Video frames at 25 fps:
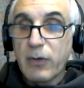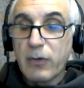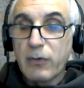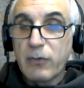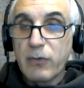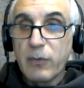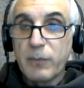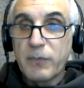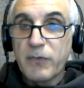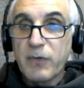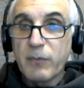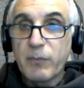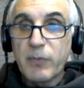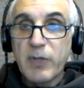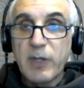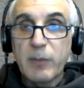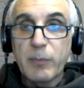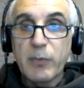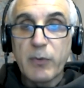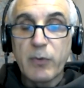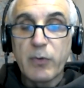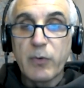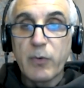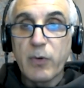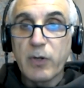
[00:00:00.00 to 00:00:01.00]
groups of
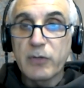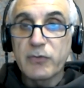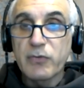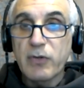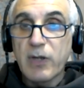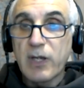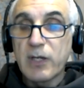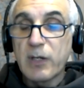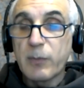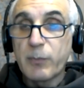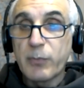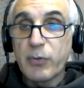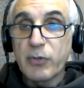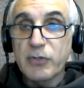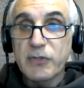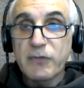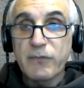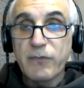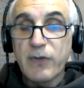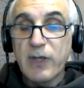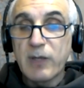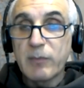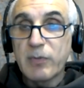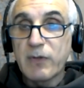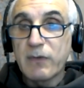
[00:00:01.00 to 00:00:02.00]
people who are trying to push
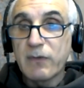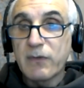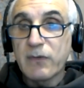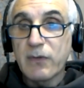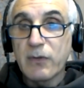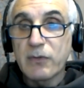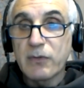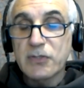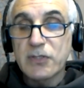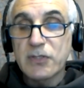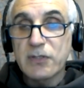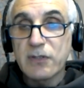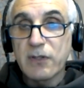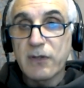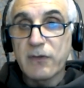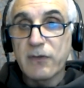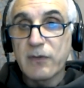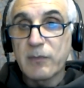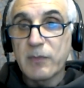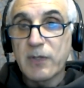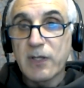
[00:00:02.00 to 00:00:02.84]
Fabian socialism,